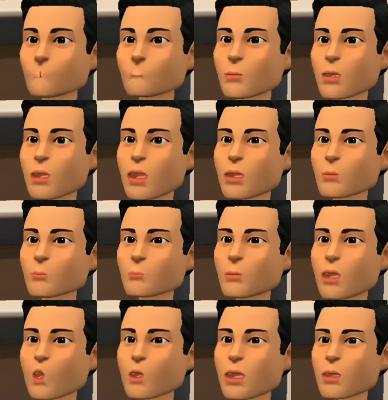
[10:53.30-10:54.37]
Mihiraa,
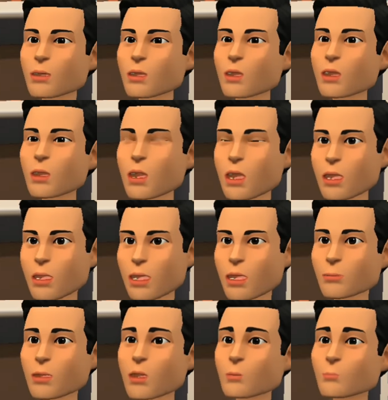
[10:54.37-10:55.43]
your concern is
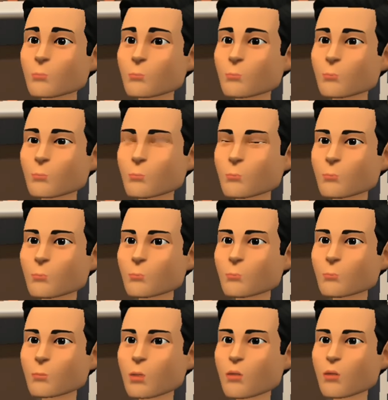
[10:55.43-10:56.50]
reasonable.
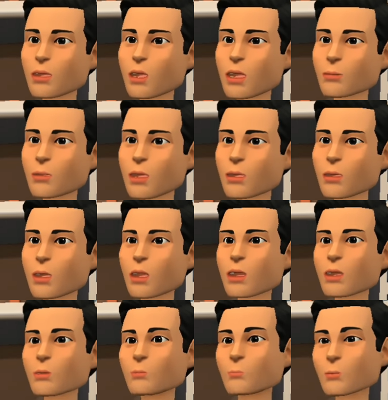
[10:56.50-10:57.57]
After the
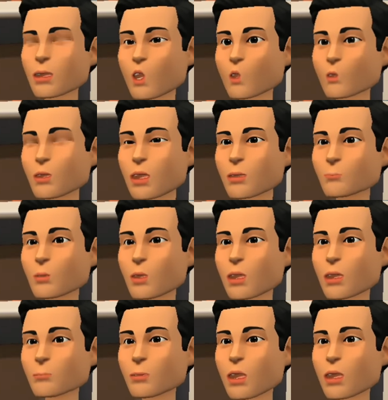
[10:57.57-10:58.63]
procedure, your son might
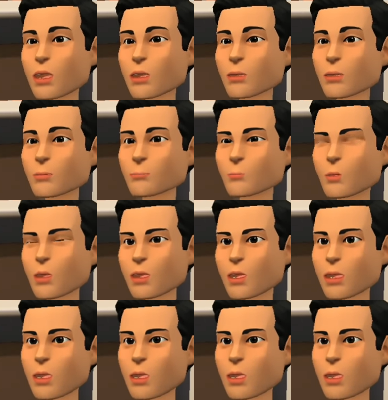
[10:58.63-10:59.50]
experience some minor